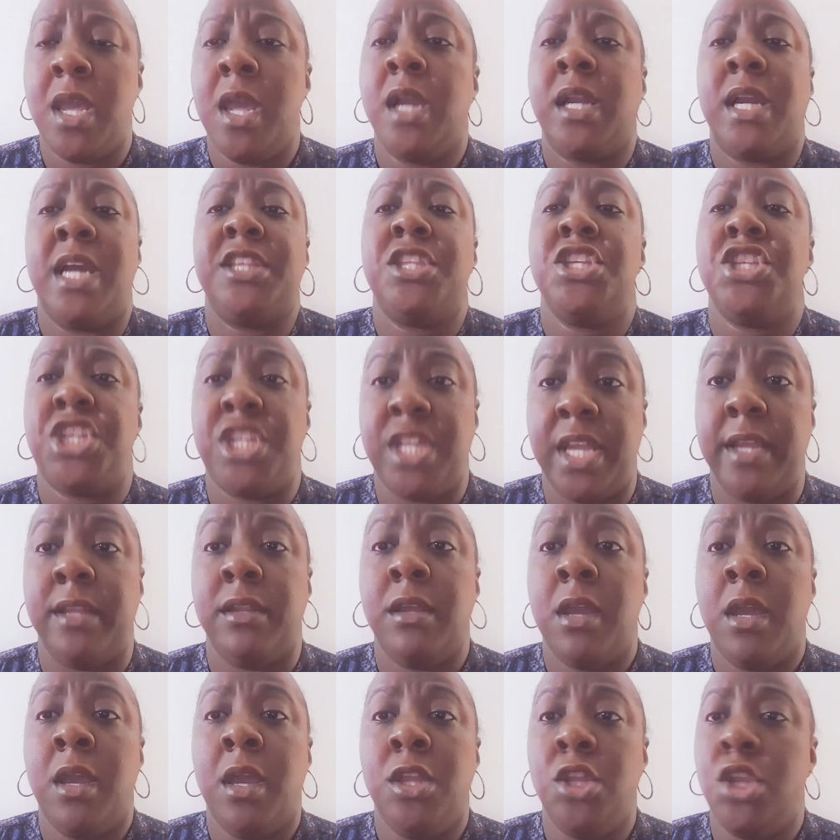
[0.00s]
Cut the shit.
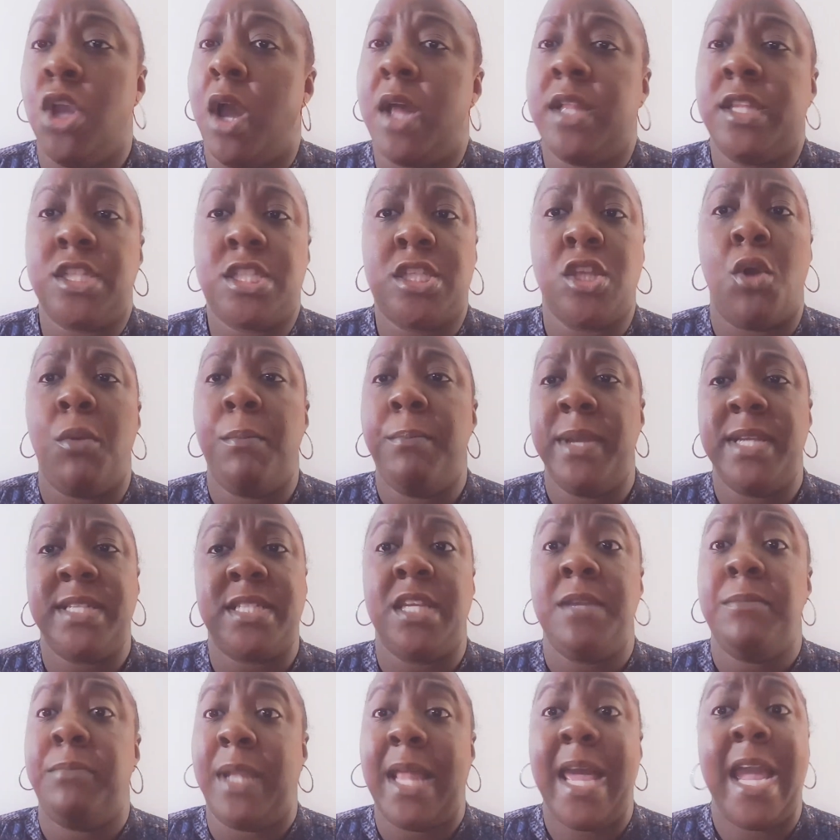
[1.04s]
Y'all are so
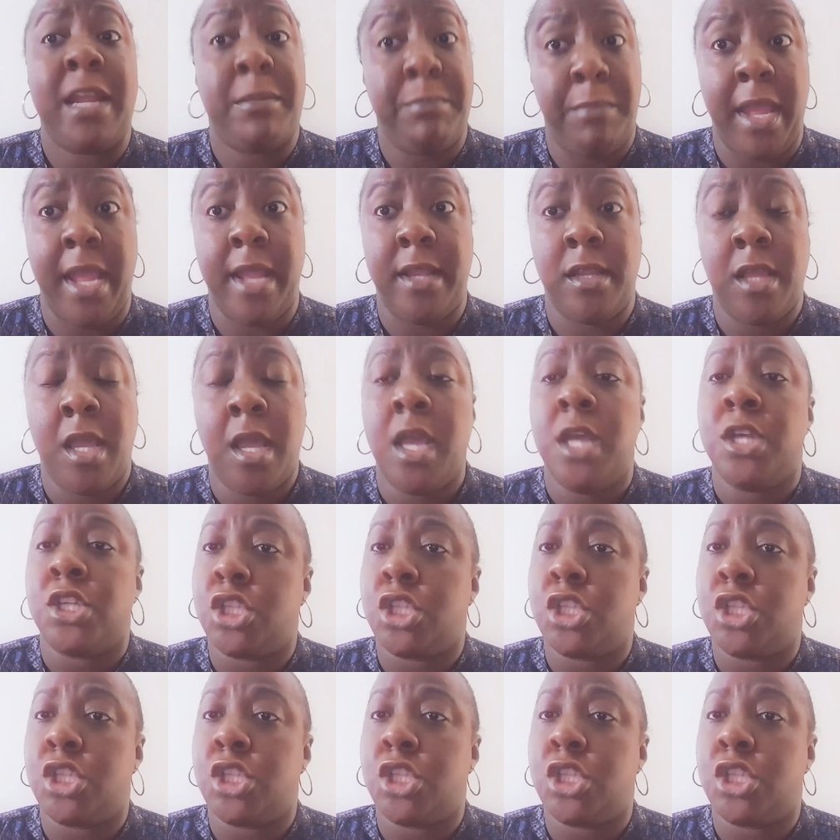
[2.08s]
busy, black men,